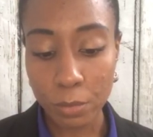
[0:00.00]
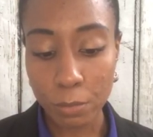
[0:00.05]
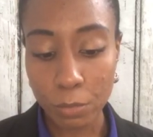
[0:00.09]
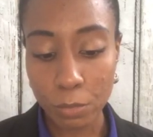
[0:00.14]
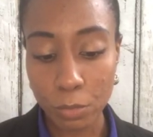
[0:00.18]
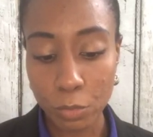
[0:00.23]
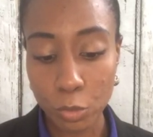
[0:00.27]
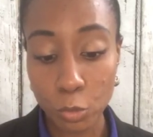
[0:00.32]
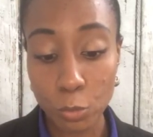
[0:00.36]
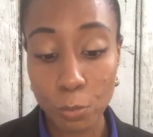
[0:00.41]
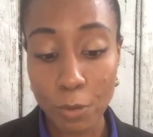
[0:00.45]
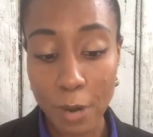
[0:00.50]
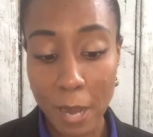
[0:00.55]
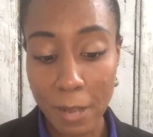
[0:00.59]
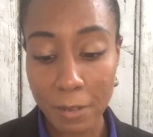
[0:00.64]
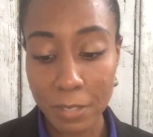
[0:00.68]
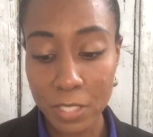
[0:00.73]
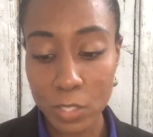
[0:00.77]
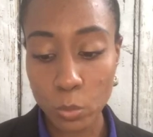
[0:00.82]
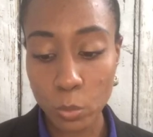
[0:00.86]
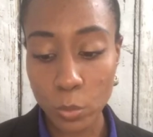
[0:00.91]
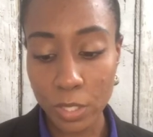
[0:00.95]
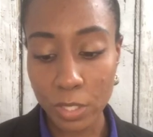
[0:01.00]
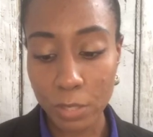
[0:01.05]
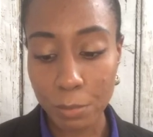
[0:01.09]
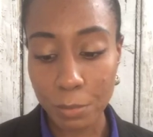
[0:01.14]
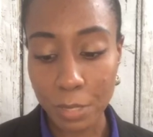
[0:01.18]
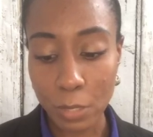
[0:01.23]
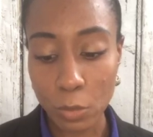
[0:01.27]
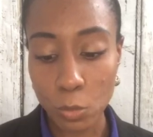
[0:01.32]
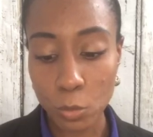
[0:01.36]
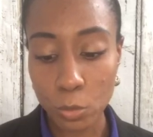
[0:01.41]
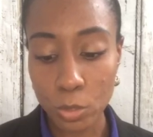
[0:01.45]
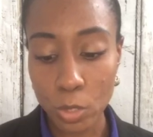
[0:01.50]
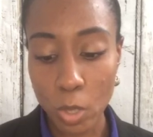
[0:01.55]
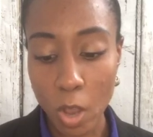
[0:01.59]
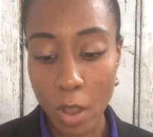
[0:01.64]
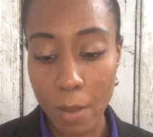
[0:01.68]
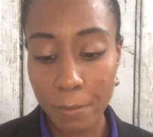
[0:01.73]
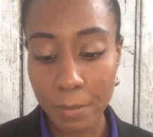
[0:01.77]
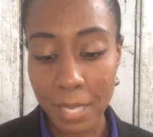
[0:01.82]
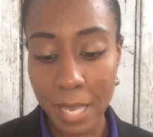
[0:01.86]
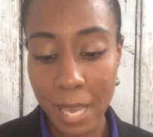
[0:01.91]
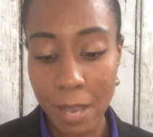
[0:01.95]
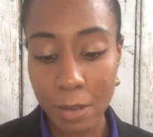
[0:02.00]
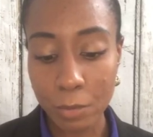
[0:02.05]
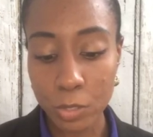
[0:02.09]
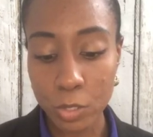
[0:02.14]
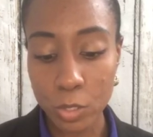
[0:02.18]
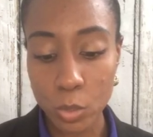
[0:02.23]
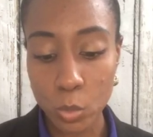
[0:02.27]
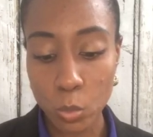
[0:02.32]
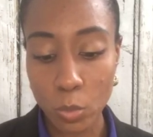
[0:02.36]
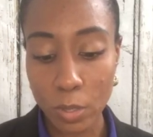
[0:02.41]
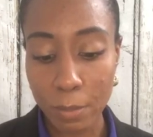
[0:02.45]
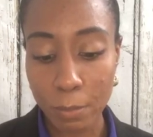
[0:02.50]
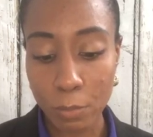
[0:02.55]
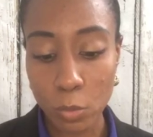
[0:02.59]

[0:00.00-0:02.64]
through brownies with me, who taught me how to swim,